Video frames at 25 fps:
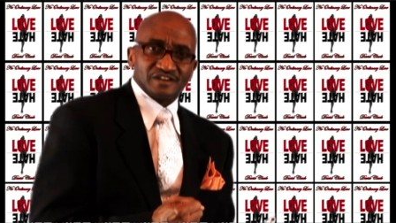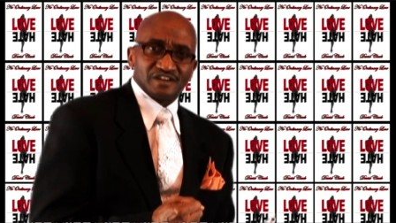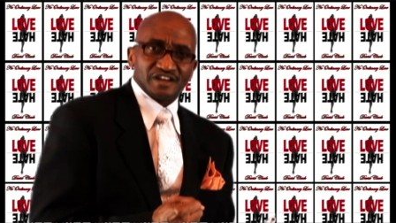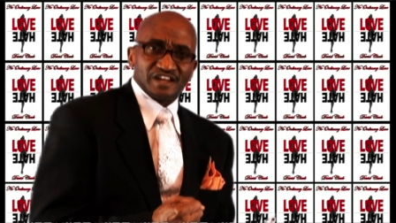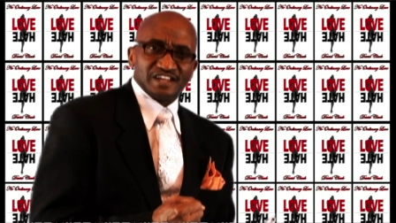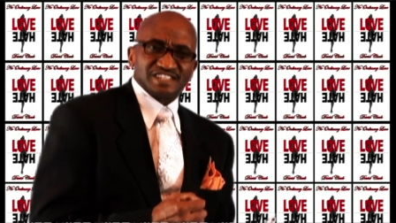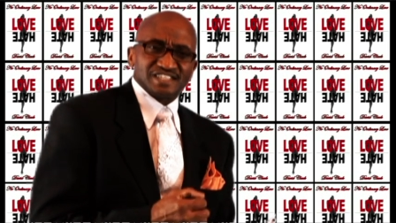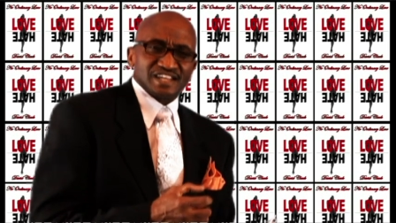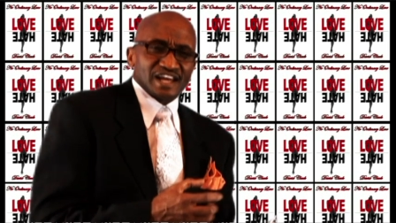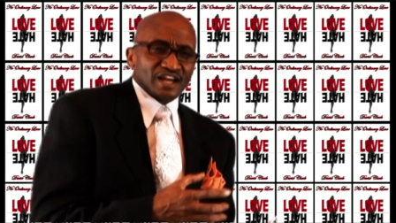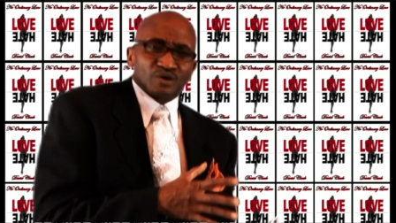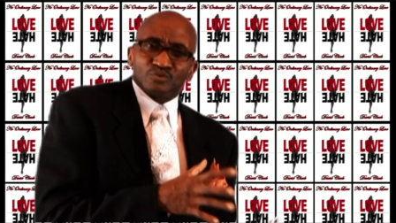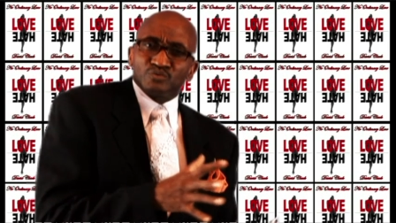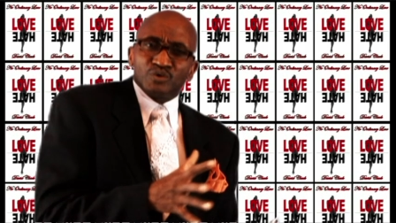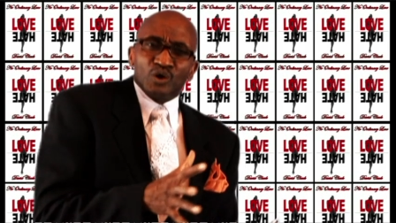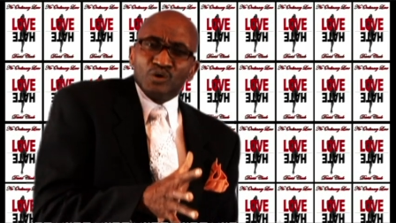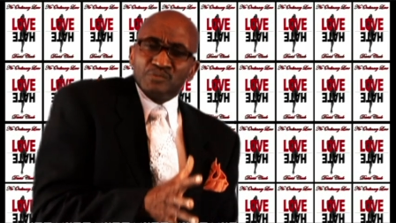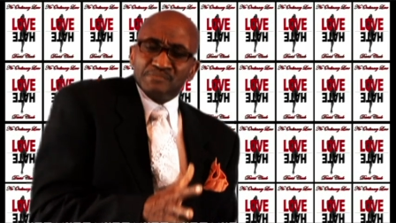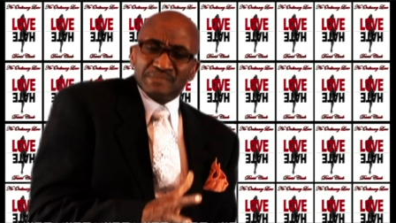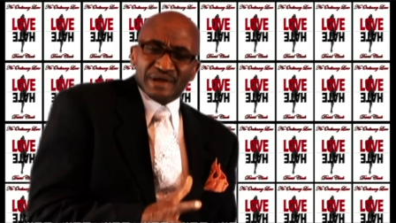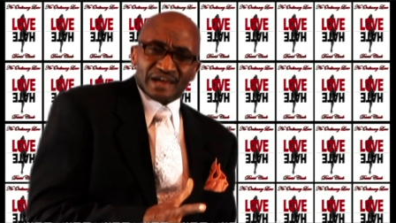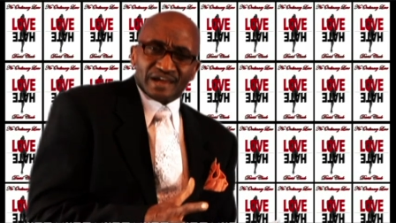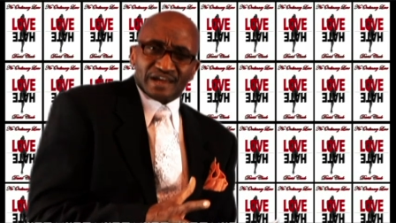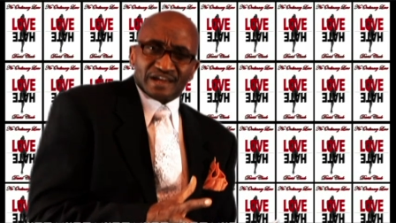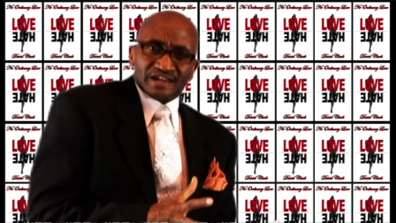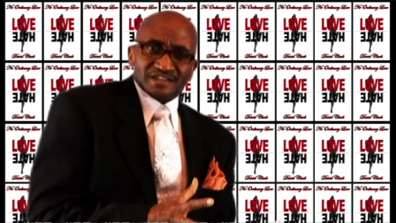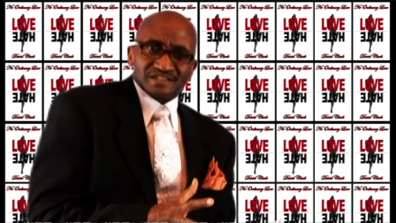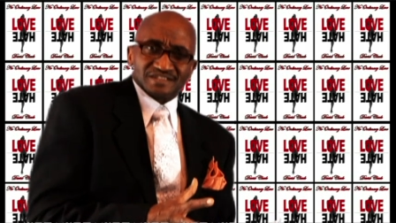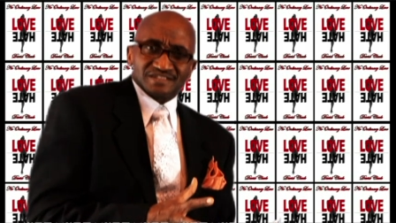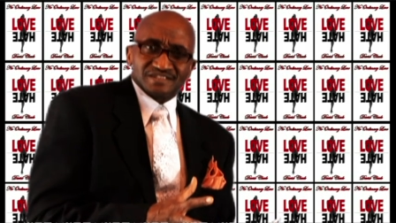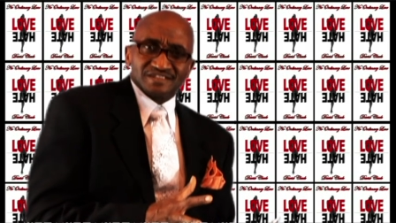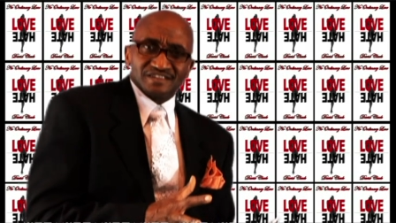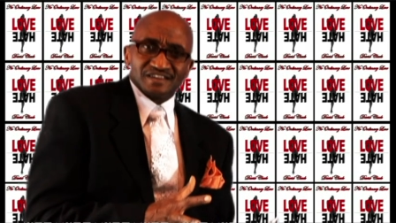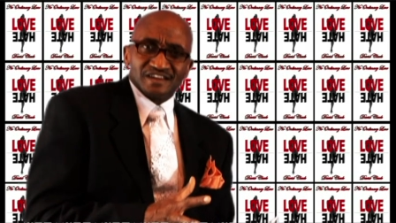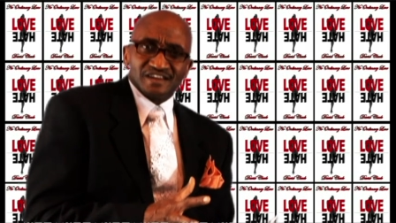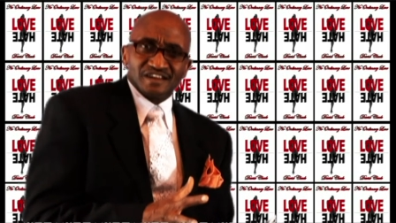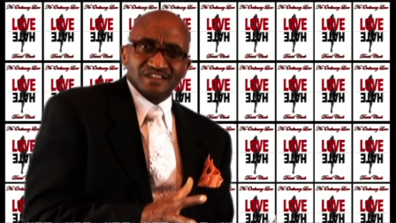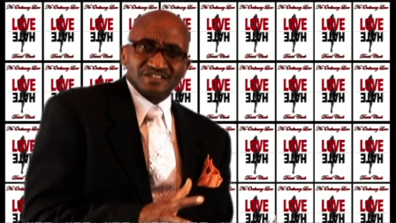It's like a
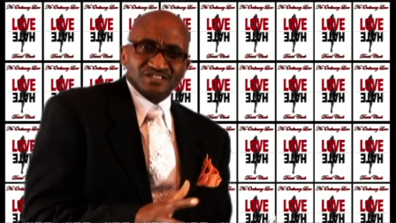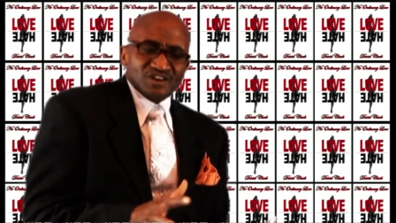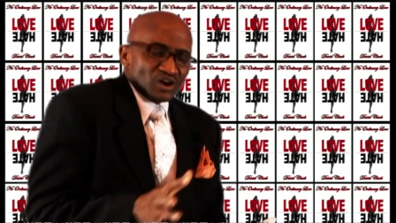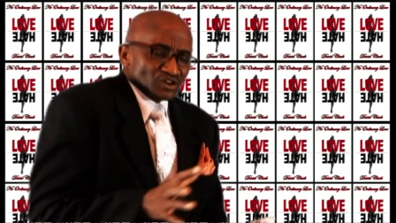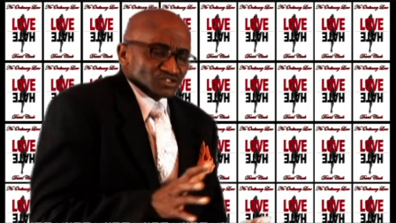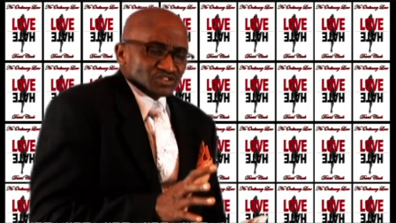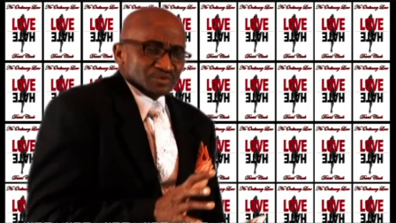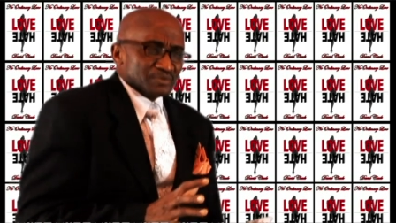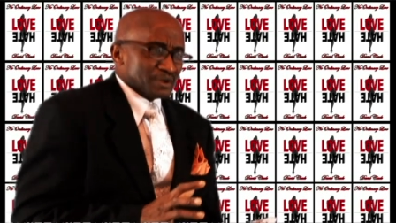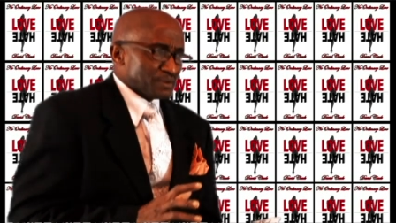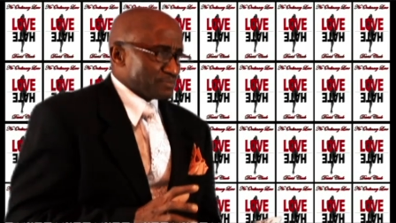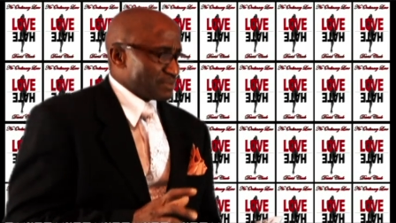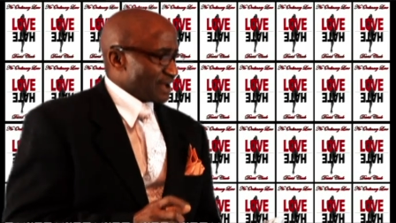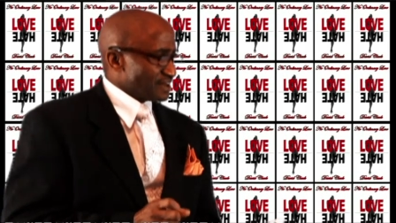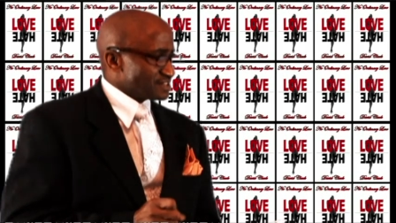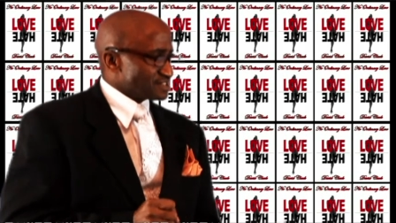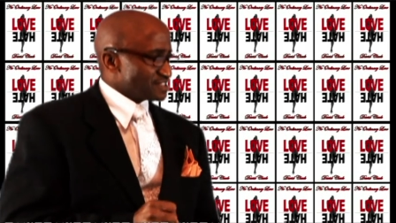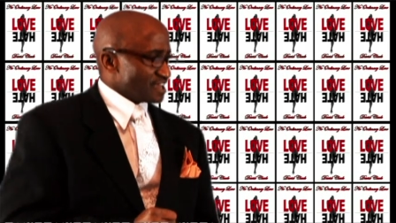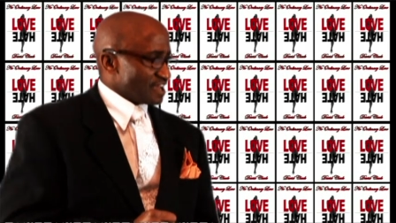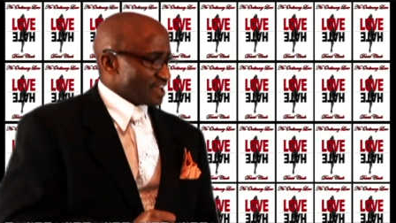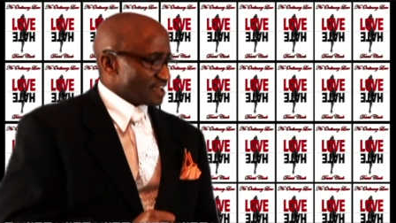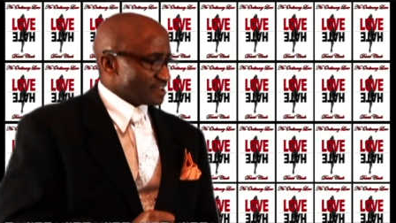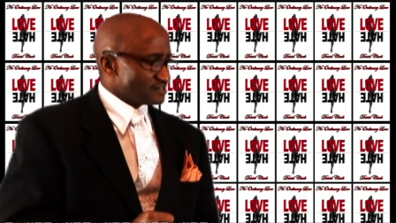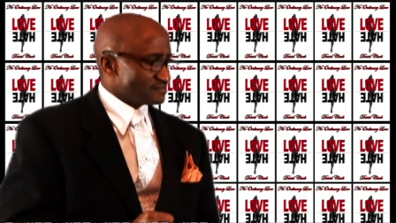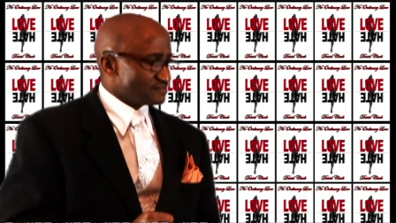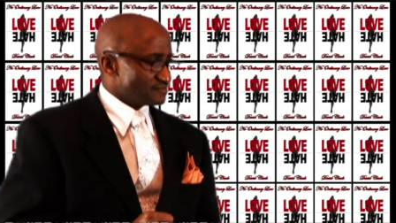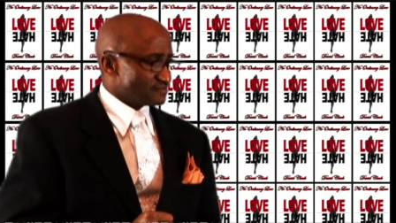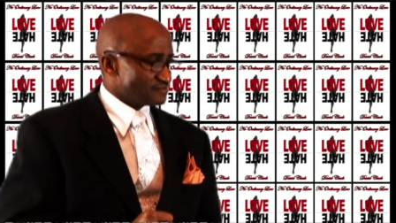romance. Talk to me about that.